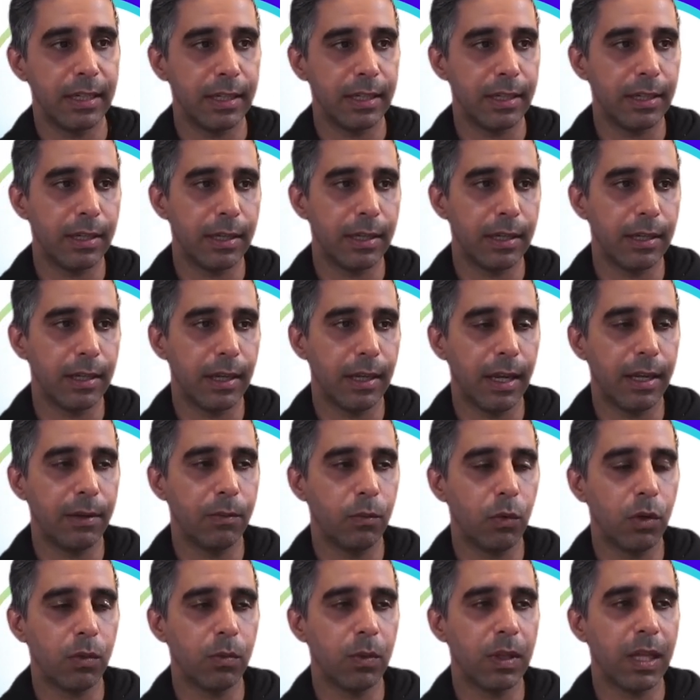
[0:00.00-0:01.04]
And
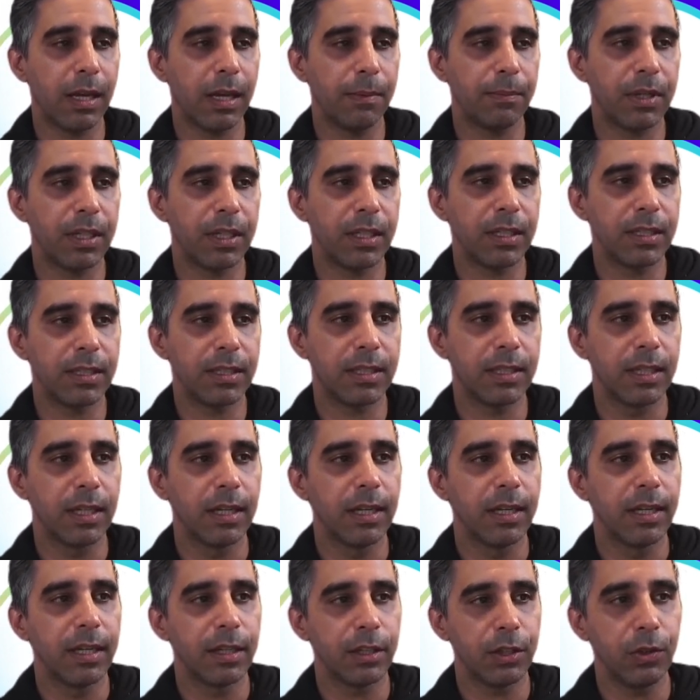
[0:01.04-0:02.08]
what will happen is
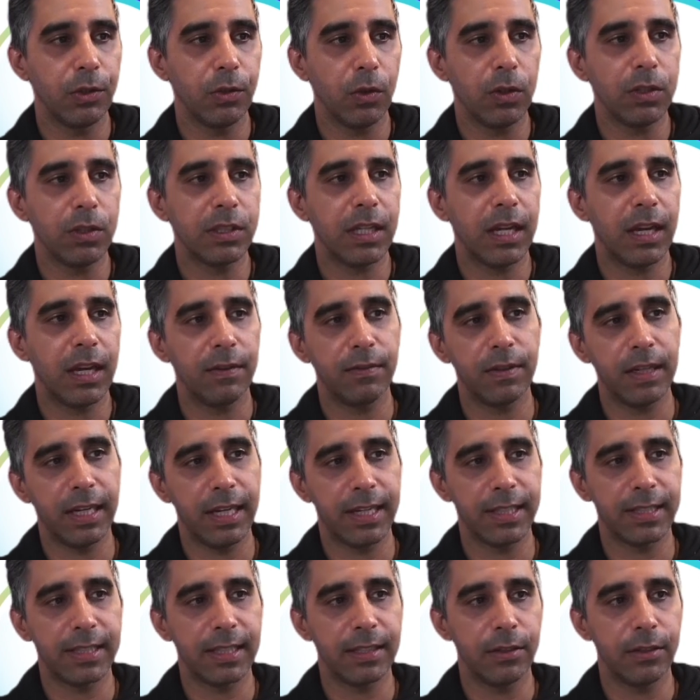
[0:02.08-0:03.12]
you also have an
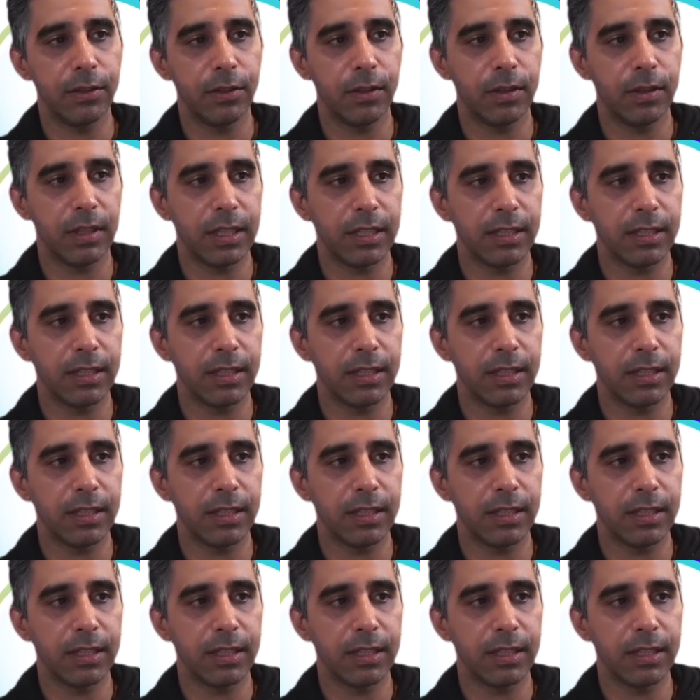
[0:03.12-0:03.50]
exit early.